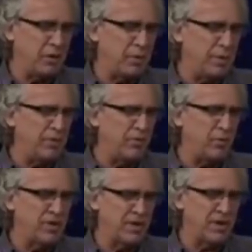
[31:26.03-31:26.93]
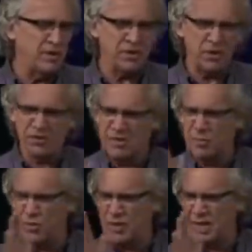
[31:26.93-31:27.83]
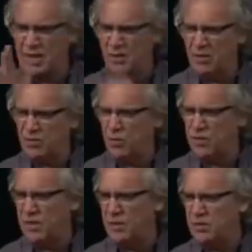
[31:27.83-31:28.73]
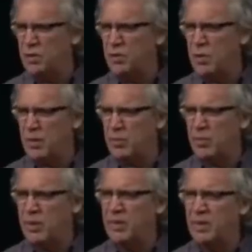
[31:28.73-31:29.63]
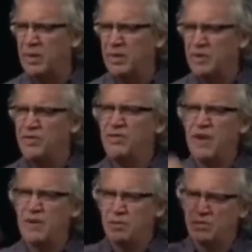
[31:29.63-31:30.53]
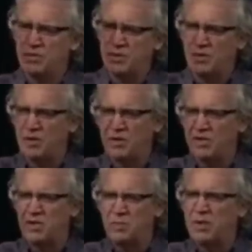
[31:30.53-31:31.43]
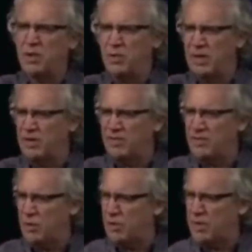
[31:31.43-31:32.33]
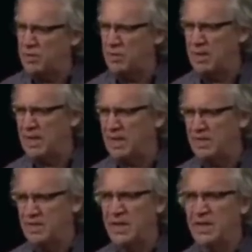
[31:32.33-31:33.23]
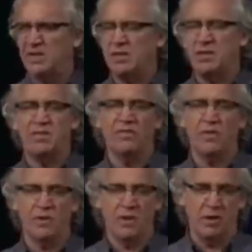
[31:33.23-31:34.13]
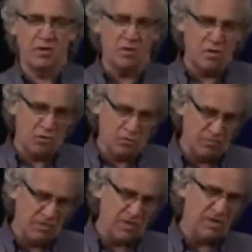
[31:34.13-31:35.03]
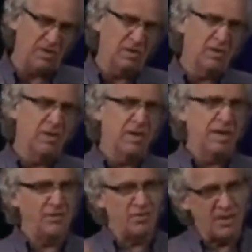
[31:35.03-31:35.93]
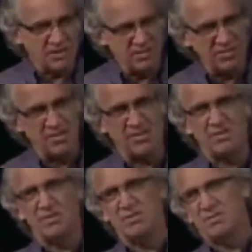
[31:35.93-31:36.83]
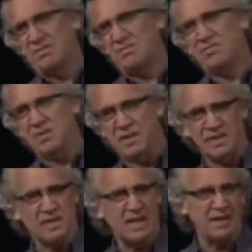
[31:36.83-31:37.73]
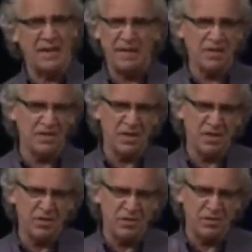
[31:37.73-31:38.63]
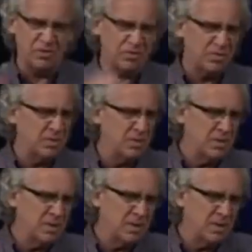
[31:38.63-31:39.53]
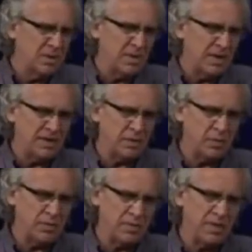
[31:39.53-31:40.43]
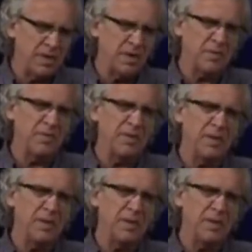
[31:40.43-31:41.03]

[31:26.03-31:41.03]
or maybe 14 years ago, somewhere in that area, 14 years ago probably, the feathers started just appearing and falling in meetings. And then they started falling in our homes and in restaurants and things like that, just unusual things. So, you know,